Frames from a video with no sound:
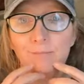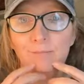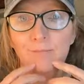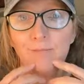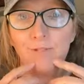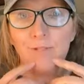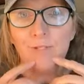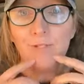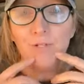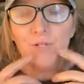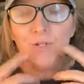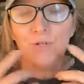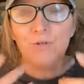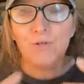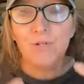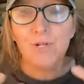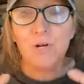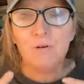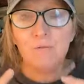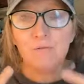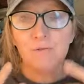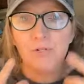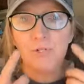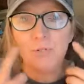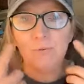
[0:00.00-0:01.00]
you
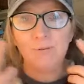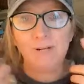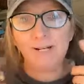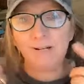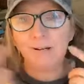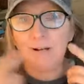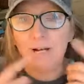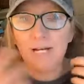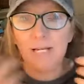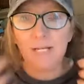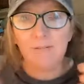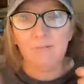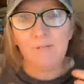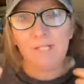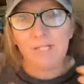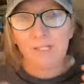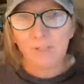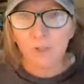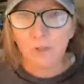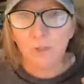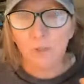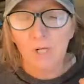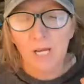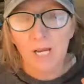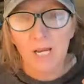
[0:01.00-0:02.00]
don't do it kind of in
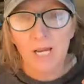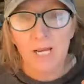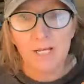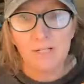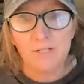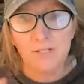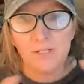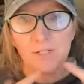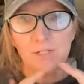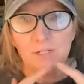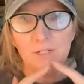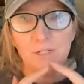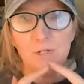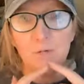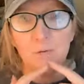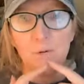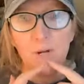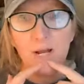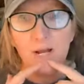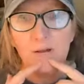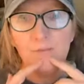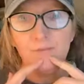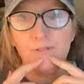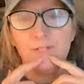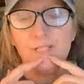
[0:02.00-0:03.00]
your head. You
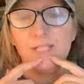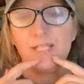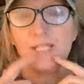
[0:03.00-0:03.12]
have to